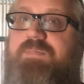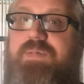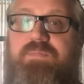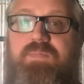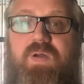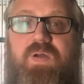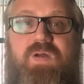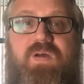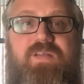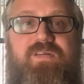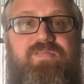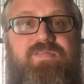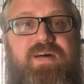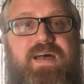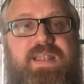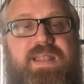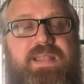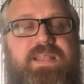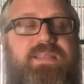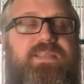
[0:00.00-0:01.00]
I'm not going to
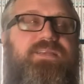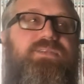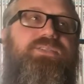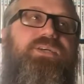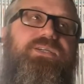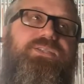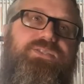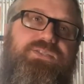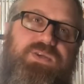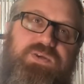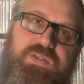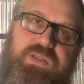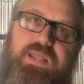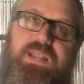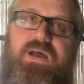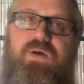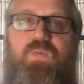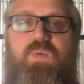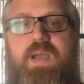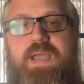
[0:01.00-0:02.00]
find anything. So I stood there and
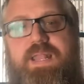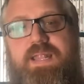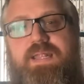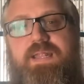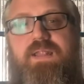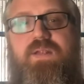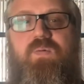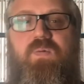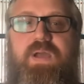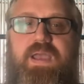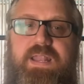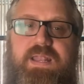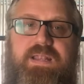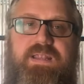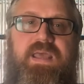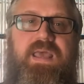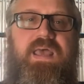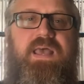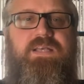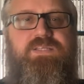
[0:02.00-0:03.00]
I waited and I waited.
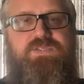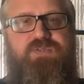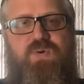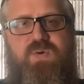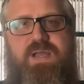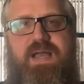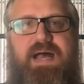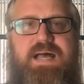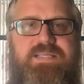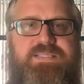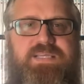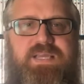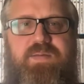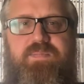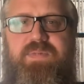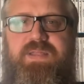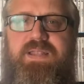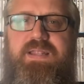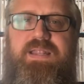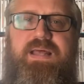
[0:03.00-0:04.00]
Saw guys come
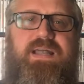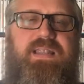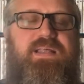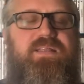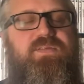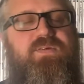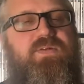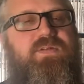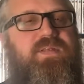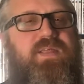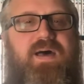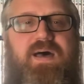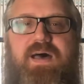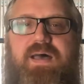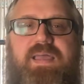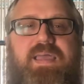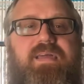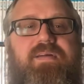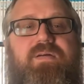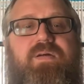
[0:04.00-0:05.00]
in and out. I thought, nah,
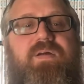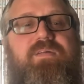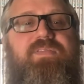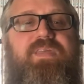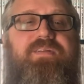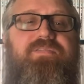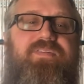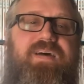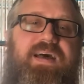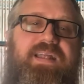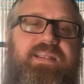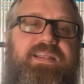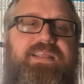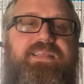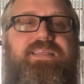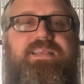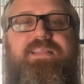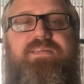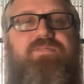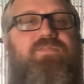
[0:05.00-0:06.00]
if they find
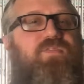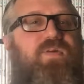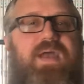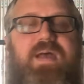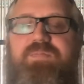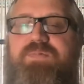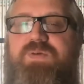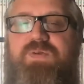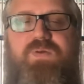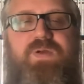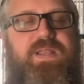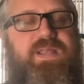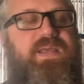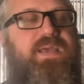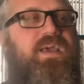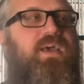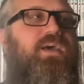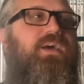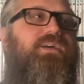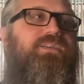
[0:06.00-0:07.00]
anything, they've grabbed it already.
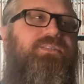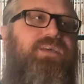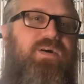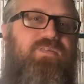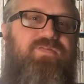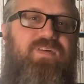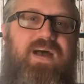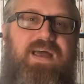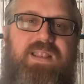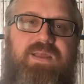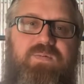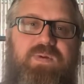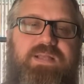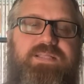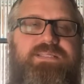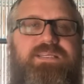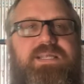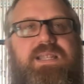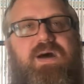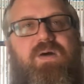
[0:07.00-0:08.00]
So I finally
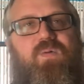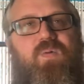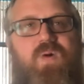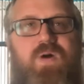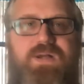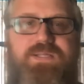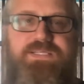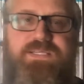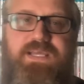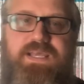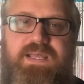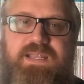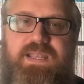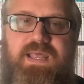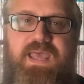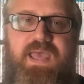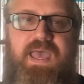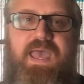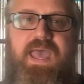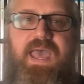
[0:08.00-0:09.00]
went in. I walked in,
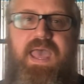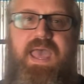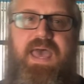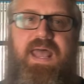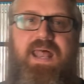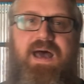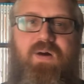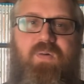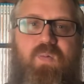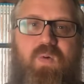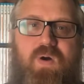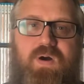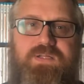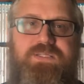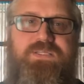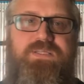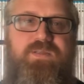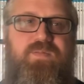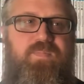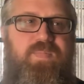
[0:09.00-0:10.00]
and I walked
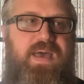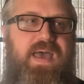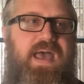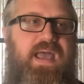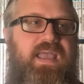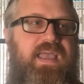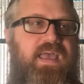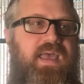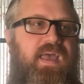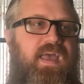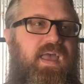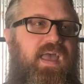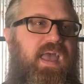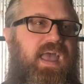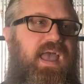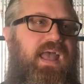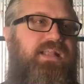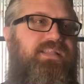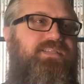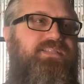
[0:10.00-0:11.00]
to the back.
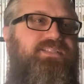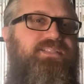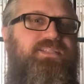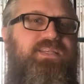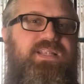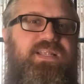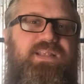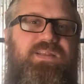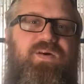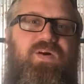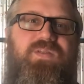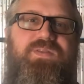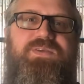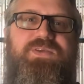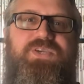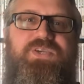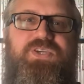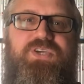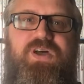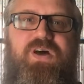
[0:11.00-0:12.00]
And sitting on the
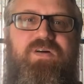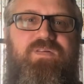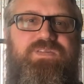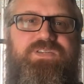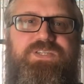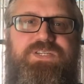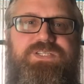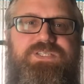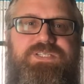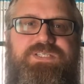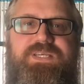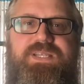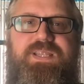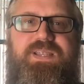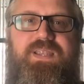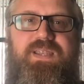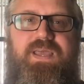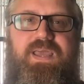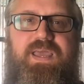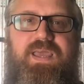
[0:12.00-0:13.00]
shelf, just sitting
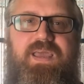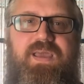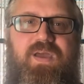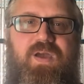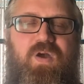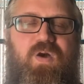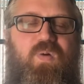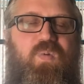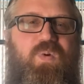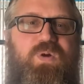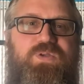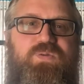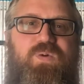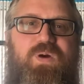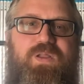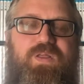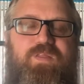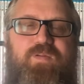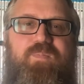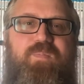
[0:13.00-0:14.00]
there, was one
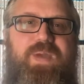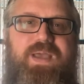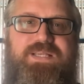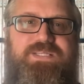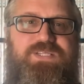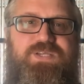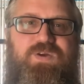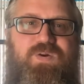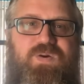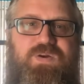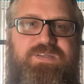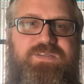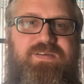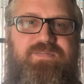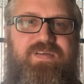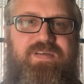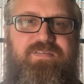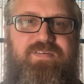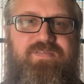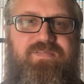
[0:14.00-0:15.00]
of the best scores I've
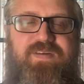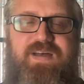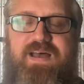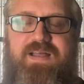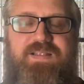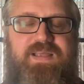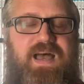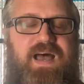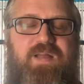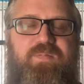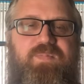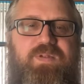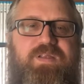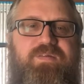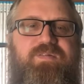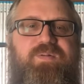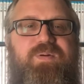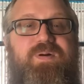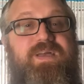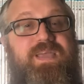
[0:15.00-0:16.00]
ever found.
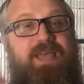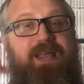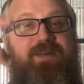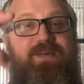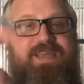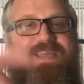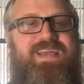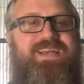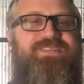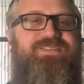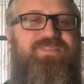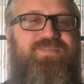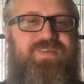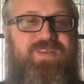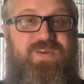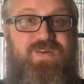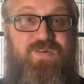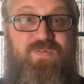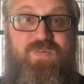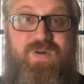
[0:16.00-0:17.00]
Unbelievable. Anyway, here's a
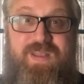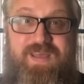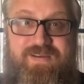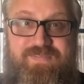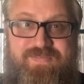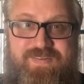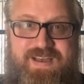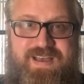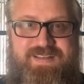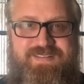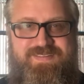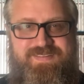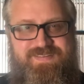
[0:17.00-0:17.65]
video of what I found.